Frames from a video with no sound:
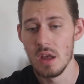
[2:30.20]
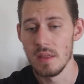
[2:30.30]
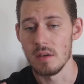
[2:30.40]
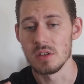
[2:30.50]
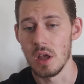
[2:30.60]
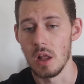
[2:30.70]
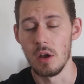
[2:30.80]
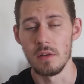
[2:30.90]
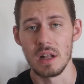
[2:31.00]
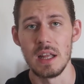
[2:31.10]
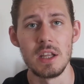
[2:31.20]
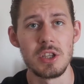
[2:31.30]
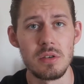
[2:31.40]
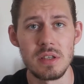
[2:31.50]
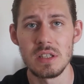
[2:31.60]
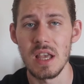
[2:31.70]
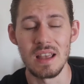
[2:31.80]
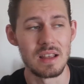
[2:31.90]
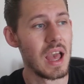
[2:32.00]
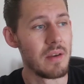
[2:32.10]
There was a load of cleaning duties
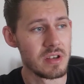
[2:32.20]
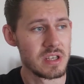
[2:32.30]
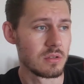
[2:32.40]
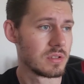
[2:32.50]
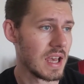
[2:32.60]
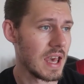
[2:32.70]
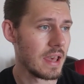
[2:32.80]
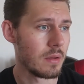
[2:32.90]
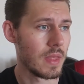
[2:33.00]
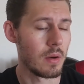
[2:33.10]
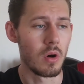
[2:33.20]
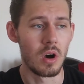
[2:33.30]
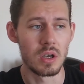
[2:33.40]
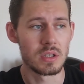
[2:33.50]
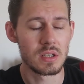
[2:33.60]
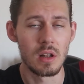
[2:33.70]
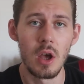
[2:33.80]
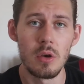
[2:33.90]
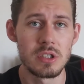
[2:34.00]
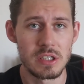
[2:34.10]
every single day. There was
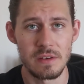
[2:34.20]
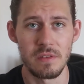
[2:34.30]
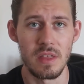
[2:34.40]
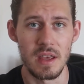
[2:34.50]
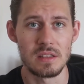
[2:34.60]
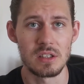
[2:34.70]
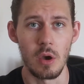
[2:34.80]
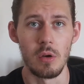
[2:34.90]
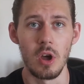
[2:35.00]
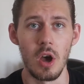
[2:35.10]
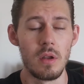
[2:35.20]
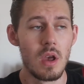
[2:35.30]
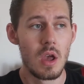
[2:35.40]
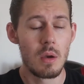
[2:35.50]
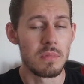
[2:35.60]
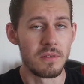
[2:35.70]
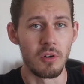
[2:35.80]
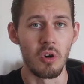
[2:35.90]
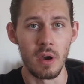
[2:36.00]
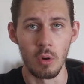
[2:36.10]
loads of different things going on
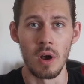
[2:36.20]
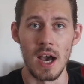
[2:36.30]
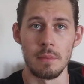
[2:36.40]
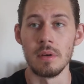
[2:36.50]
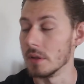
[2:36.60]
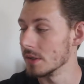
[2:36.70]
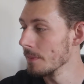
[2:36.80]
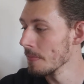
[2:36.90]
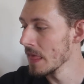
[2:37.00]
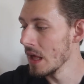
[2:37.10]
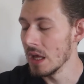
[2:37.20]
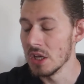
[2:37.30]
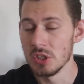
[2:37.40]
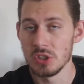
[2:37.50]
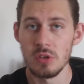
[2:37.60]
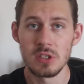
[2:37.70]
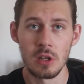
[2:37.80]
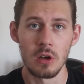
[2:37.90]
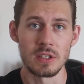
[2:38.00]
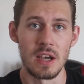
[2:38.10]
before it all happened. As soon as the
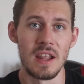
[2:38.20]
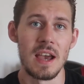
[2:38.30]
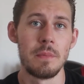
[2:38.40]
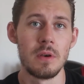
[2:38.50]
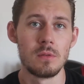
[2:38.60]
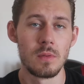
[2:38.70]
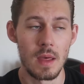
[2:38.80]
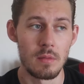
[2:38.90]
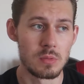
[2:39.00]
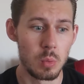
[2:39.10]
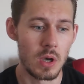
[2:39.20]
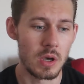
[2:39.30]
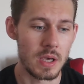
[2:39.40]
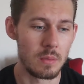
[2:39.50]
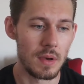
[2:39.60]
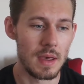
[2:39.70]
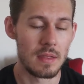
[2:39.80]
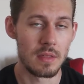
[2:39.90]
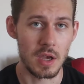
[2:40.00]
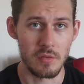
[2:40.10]
lockdown happened, there was working
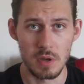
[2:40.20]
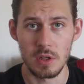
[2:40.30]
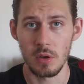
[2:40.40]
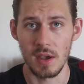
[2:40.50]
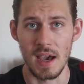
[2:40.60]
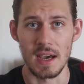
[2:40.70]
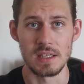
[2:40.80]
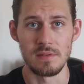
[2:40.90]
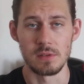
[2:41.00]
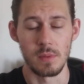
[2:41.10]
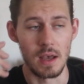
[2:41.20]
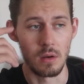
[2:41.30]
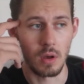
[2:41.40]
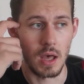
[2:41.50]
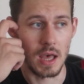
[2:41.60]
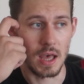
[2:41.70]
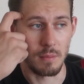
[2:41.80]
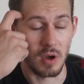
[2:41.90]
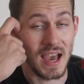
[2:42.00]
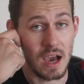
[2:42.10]
with the government, the UK Active as well,
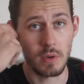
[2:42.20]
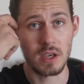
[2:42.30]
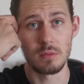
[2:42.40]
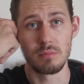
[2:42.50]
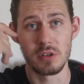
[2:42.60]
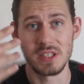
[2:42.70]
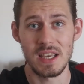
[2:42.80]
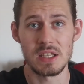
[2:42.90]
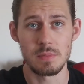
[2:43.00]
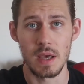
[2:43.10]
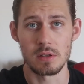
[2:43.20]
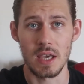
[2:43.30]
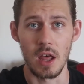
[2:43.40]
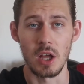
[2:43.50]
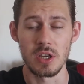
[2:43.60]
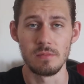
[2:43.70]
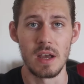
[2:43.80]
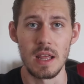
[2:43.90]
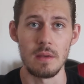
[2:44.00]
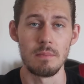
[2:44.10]
on how we can proceed to be able to get our gym
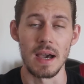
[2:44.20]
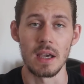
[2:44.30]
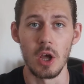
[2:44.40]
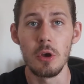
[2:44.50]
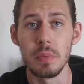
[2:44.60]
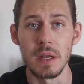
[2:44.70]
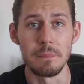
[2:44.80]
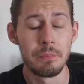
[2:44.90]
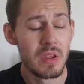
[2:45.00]
ready back and opening.